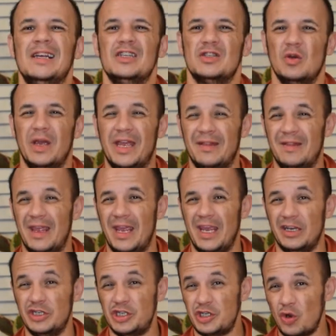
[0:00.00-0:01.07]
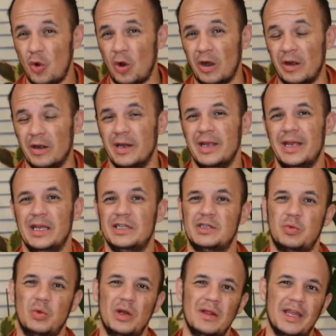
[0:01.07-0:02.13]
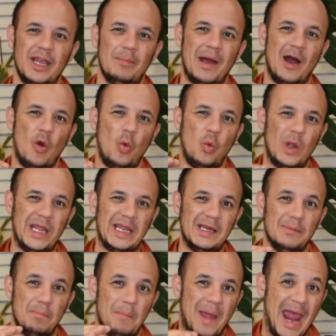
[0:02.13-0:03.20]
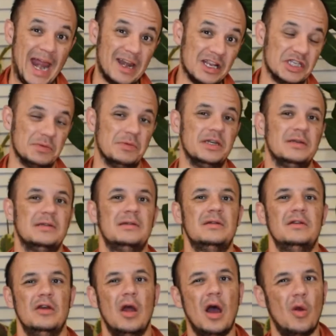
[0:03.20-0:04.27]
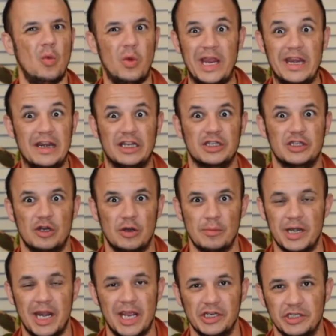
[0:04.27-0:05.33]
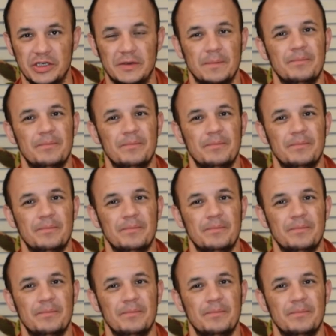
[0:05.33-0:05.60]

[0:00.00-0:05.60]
So in short, it's really about weed management, not weed extermination.